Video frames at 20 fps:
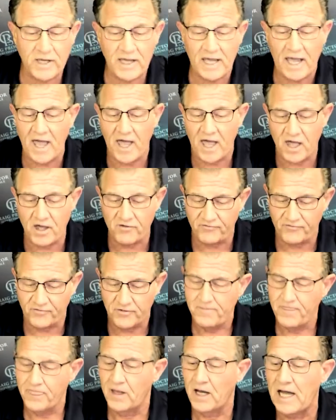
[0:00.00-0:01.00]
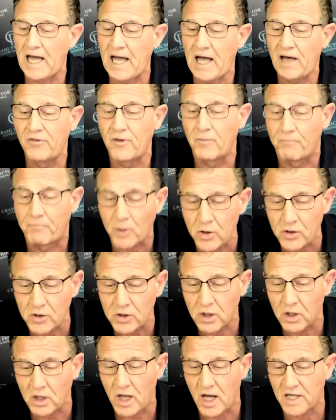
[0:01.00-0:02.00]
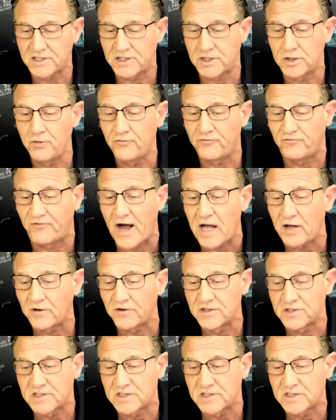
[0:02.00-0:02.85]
have uh, the Burton lawsuit filed in